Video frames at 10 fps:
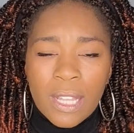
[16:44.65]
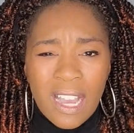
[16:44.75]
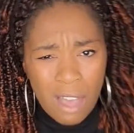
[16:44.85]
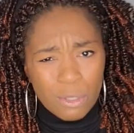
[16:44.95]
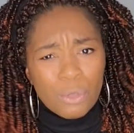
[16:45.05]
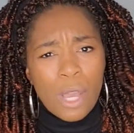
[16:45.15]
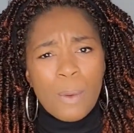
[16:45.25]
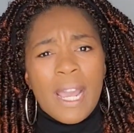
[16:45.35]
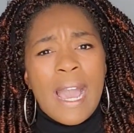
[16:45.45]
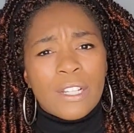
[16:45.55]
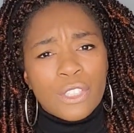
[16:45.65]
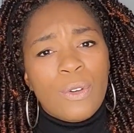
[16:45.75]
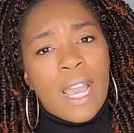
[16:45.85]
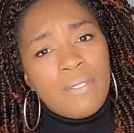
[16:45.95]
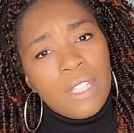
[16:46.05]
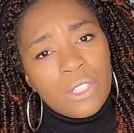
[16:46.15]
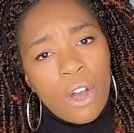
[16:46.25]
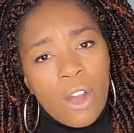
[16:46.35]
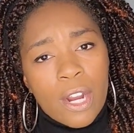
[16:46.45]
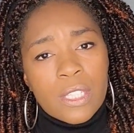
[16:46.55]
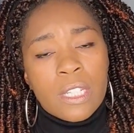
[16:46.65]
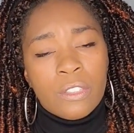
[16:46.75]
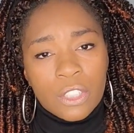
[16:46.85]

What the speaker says: Like, oh, you know what? I do have these cards.